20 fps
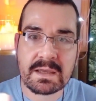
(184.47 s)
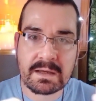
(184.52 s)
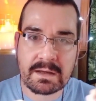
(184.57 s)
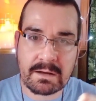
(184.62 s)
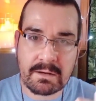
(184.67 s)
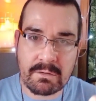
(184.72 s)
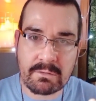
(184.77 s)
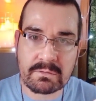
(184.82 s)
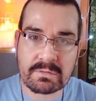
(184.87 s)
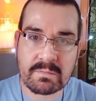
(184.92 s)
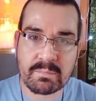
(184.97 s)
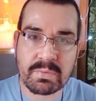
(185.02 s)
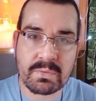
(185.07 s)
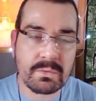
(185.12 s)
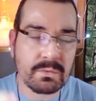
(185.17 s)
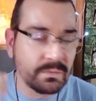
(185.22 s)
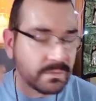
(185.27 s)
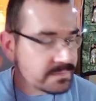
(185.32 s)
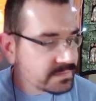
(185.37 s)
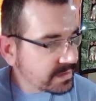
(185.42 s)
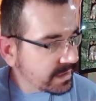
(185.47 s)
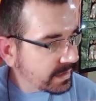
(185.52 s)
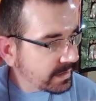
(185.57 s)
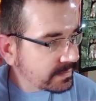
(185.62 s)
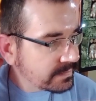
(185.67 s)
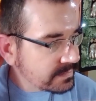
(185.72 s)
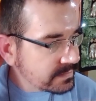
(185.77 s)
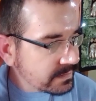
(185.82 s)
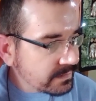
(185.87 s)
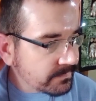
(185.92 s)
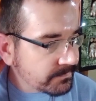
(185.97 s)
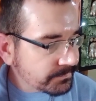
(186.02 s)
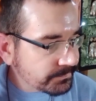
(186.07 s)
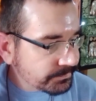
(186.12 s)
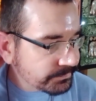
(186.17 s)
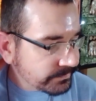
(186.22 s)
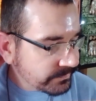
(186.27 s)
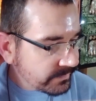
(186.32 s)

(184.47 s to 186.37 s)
clog the pores, and